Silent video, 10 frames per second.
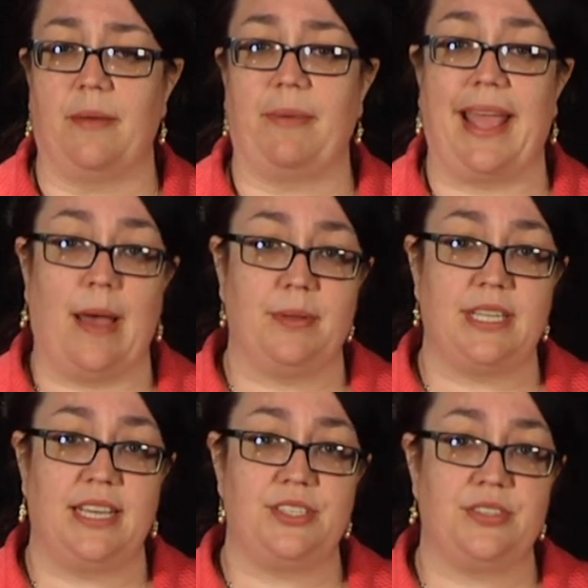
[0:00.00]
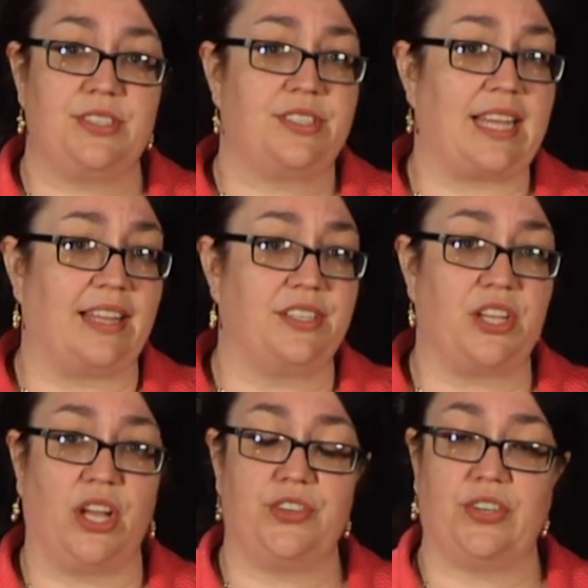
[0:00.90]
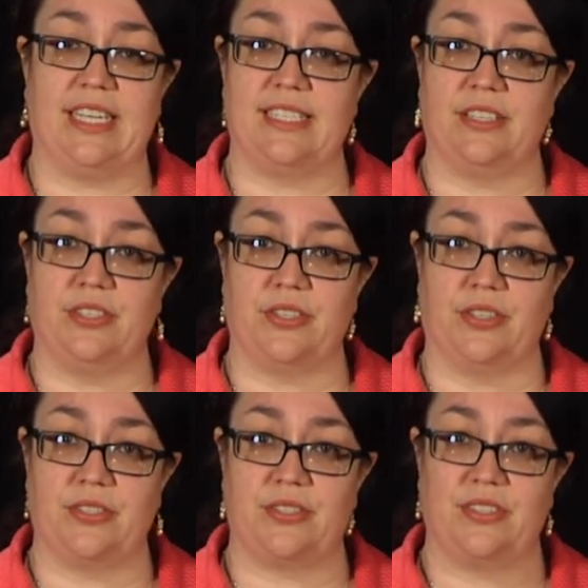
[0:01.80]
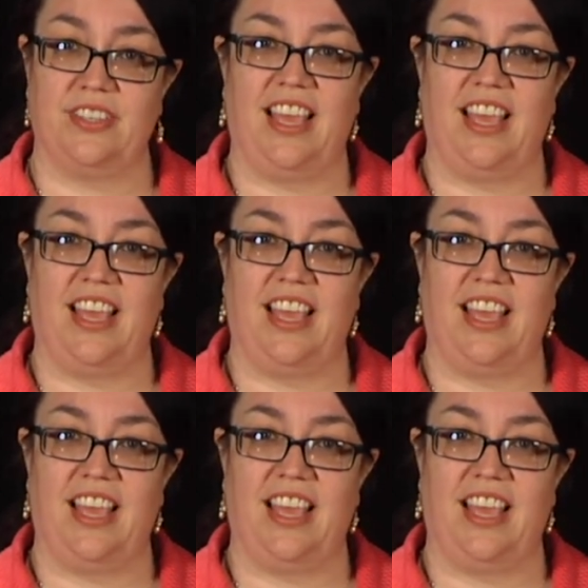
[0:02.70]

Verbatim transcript: up by appetizers, salads, entrees, and desserts.